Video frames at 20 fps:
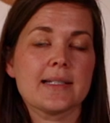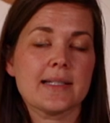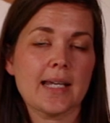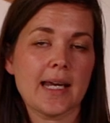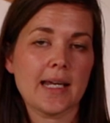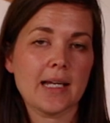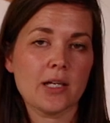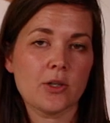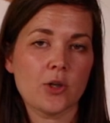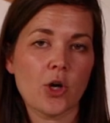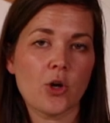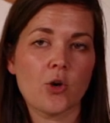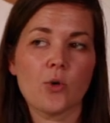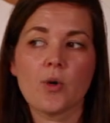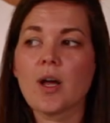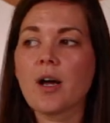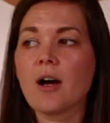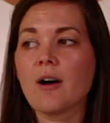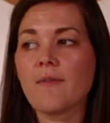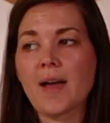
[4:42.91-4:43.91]
take note
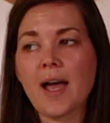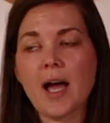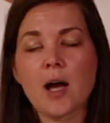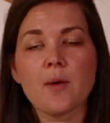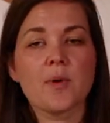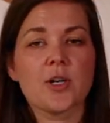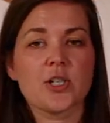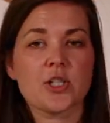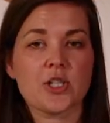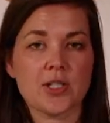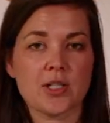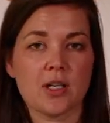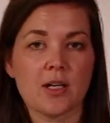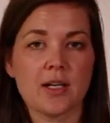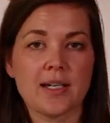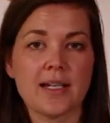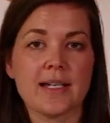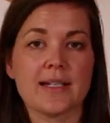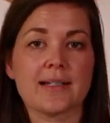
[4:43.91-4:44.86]
of how much sun